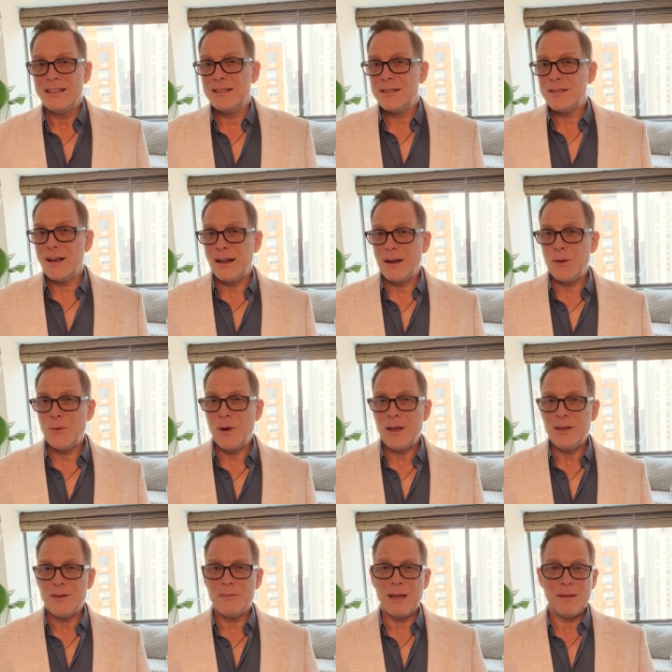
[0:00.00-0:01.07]
Designing
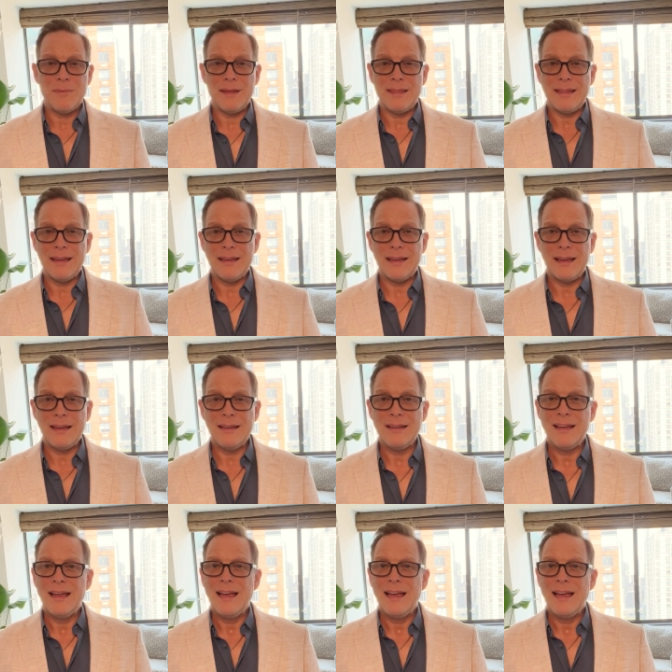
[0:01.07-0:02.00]
what, you may be thinking?